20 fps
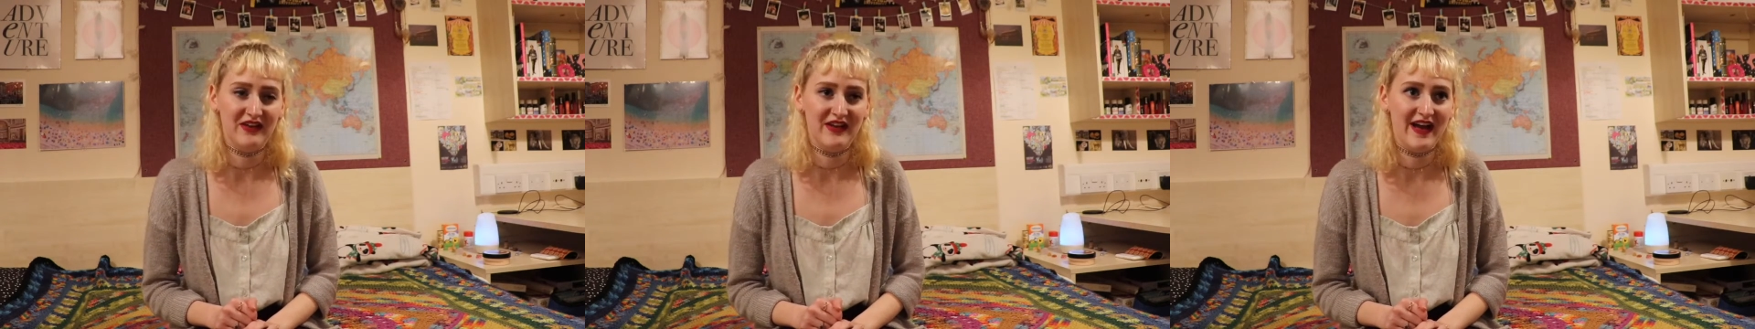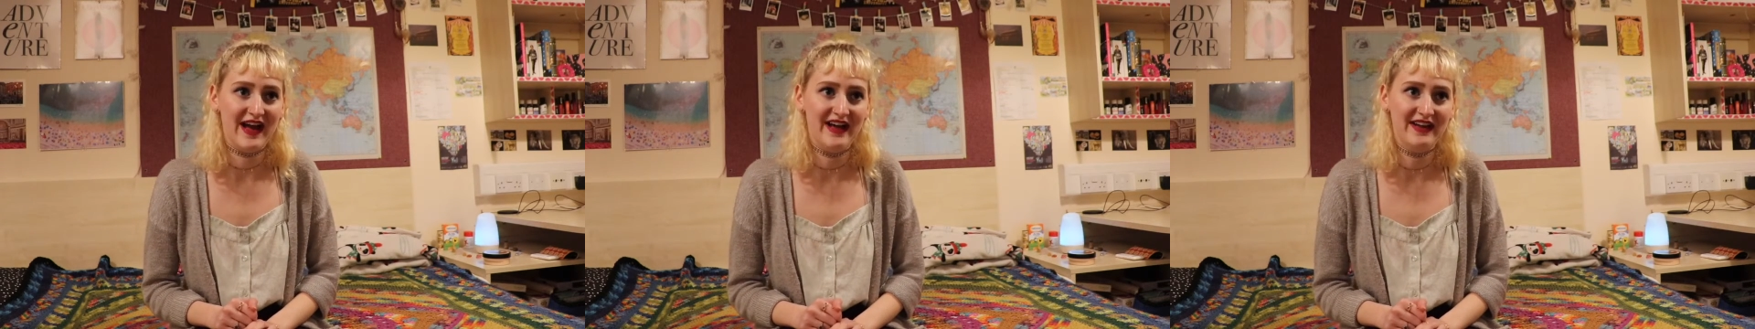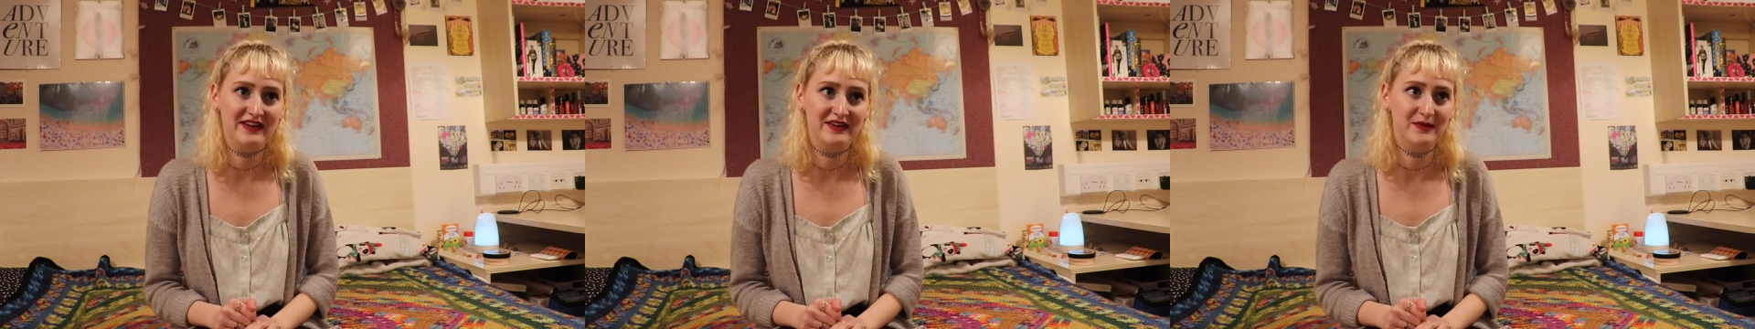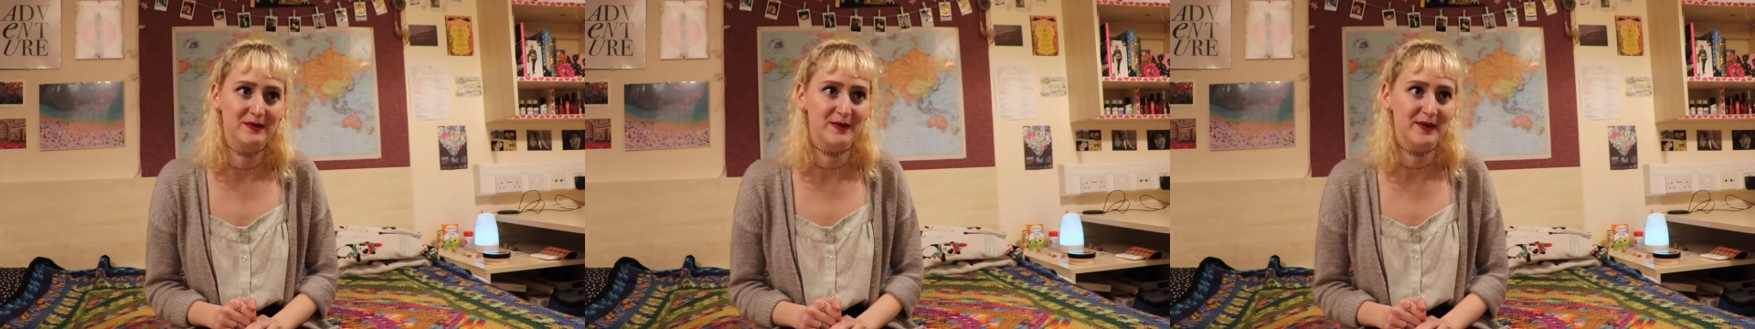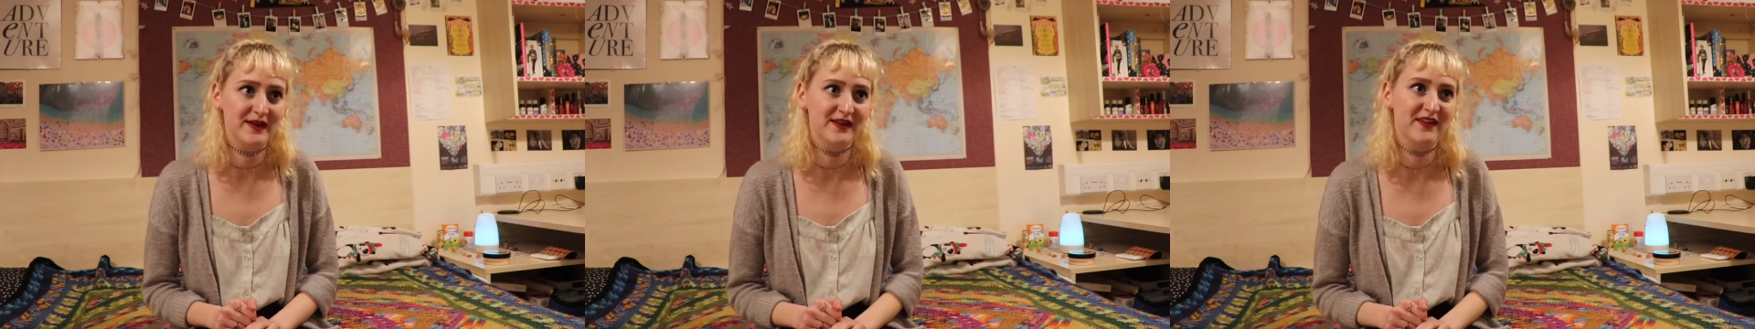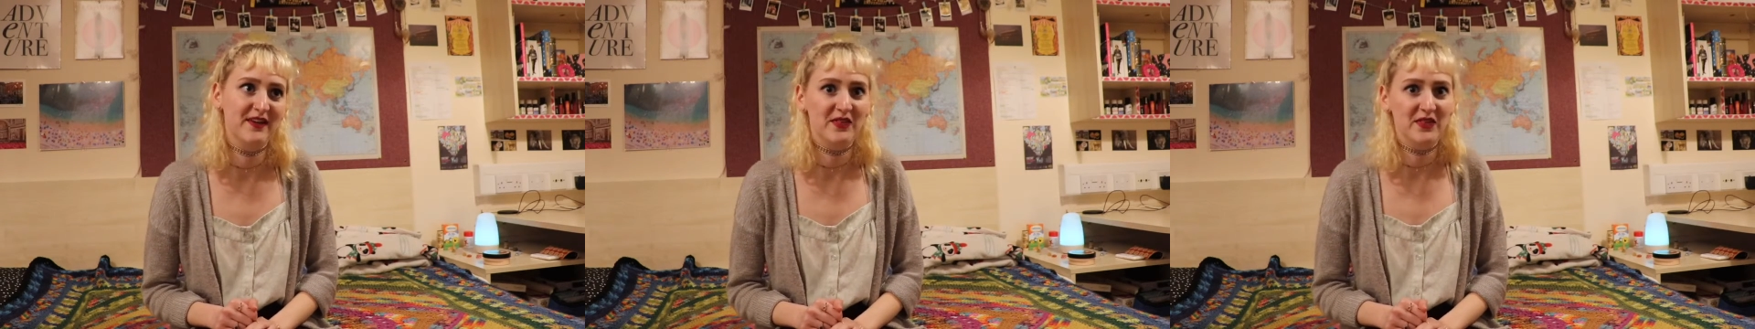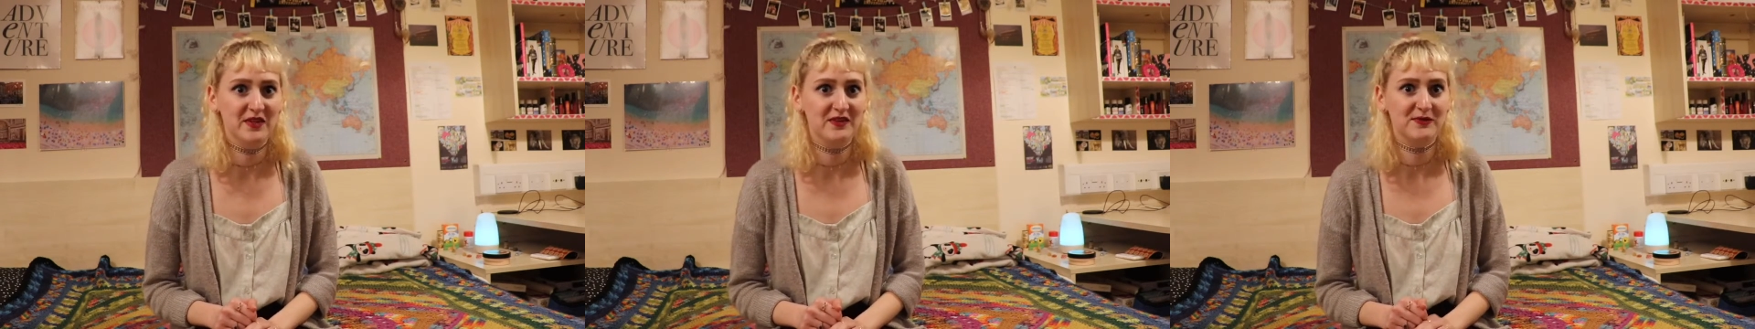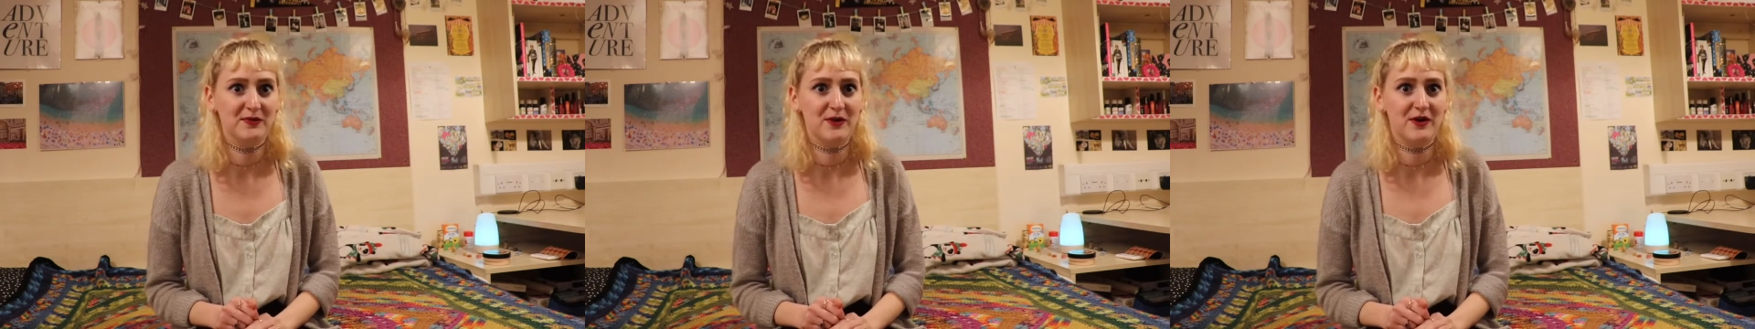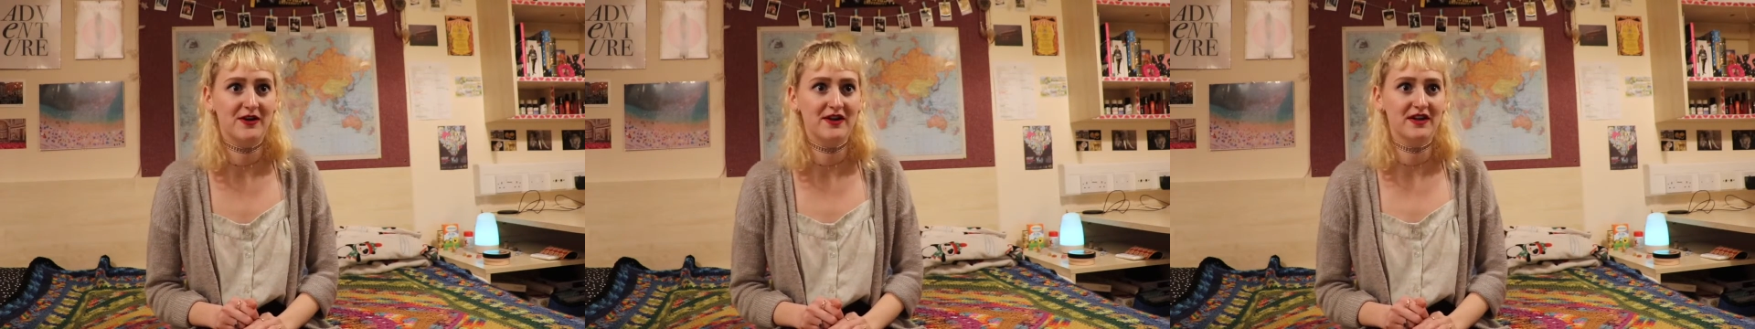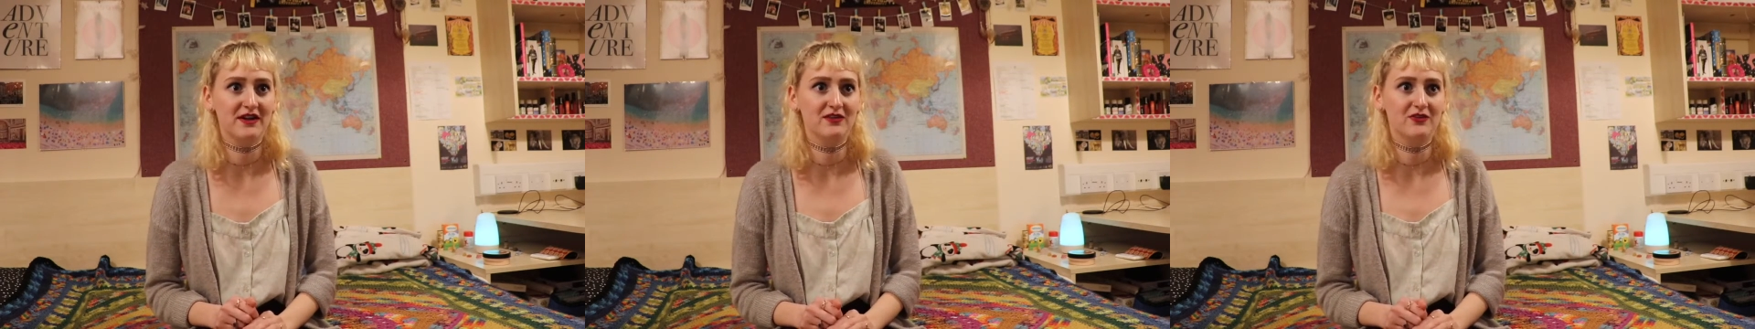you hadn't been on this
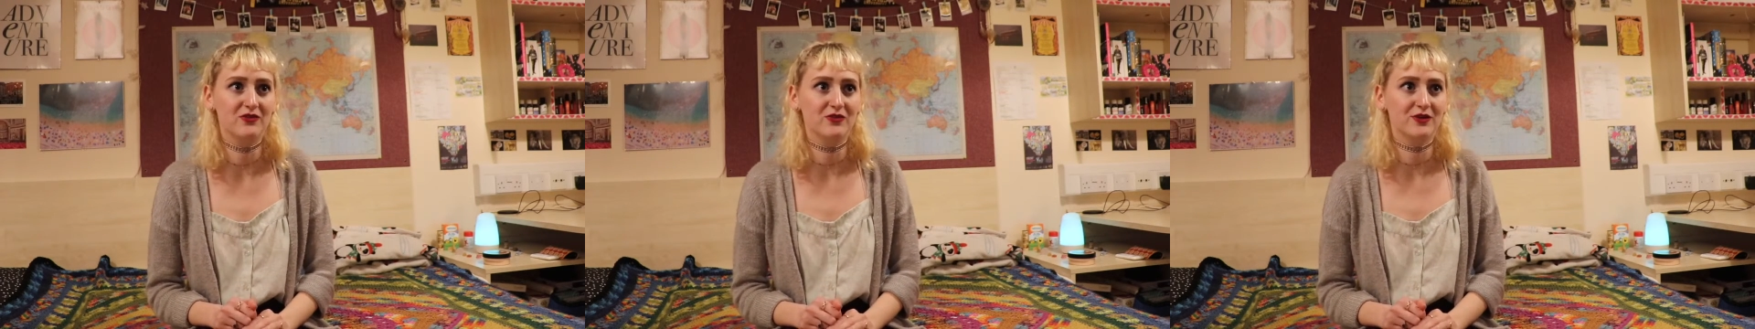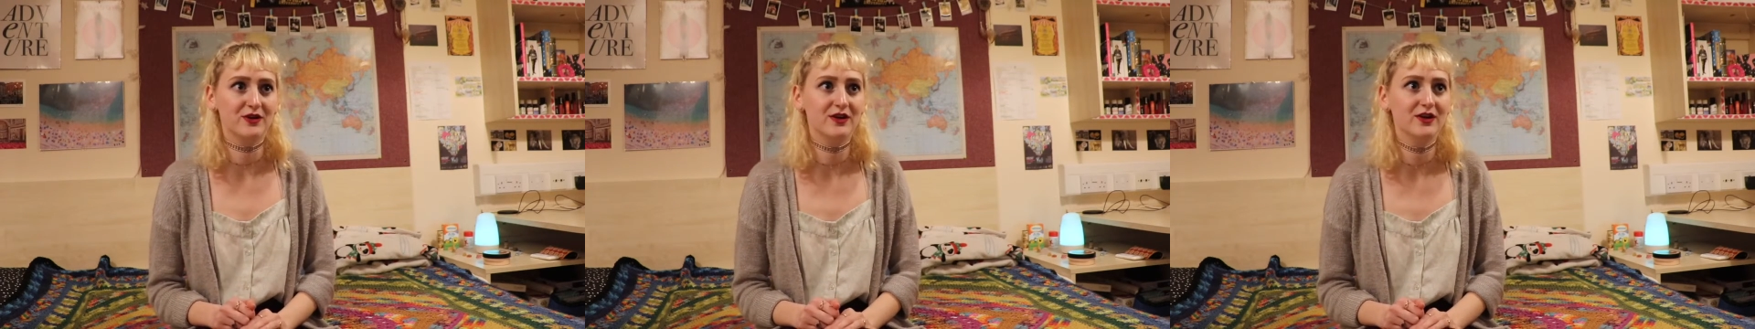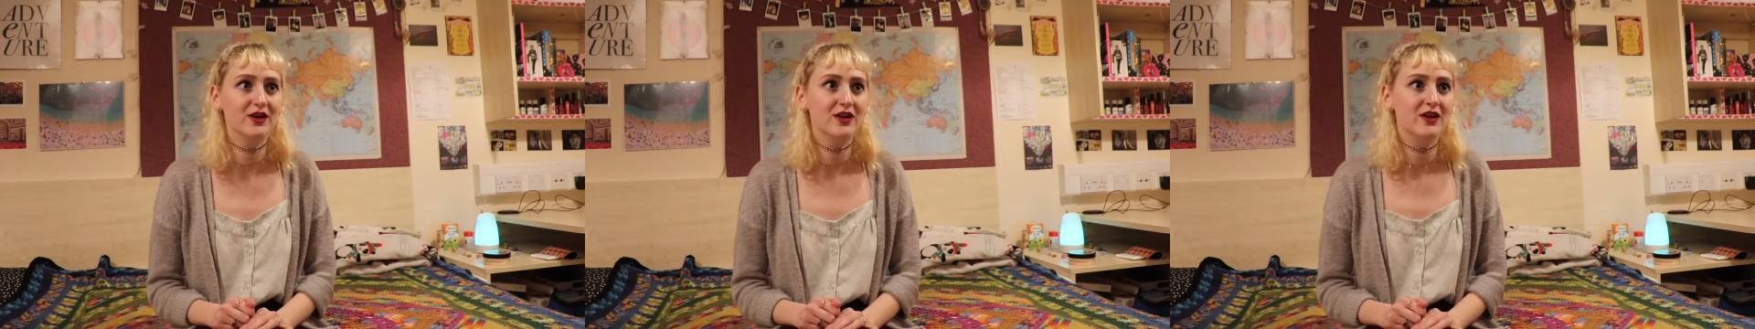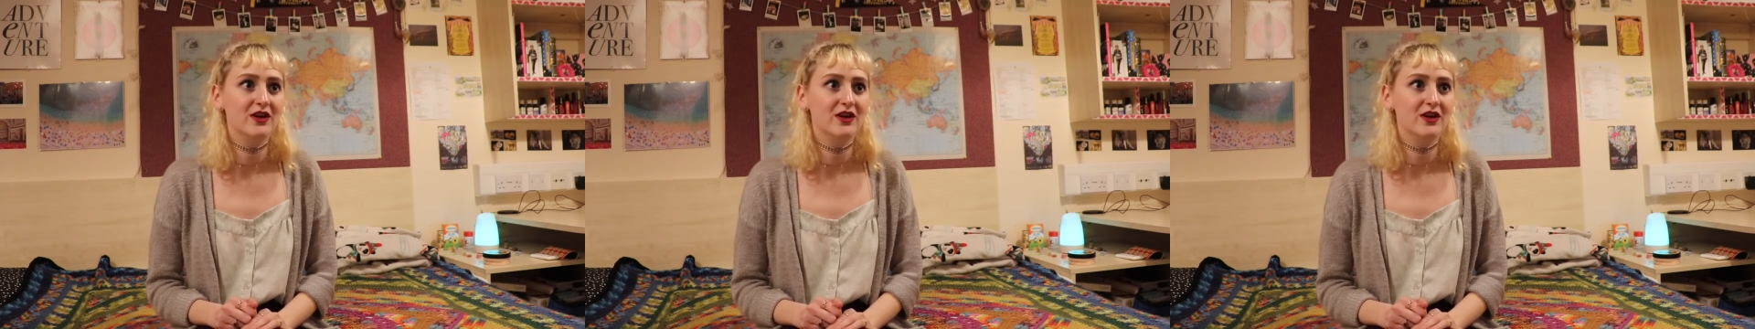walking tour.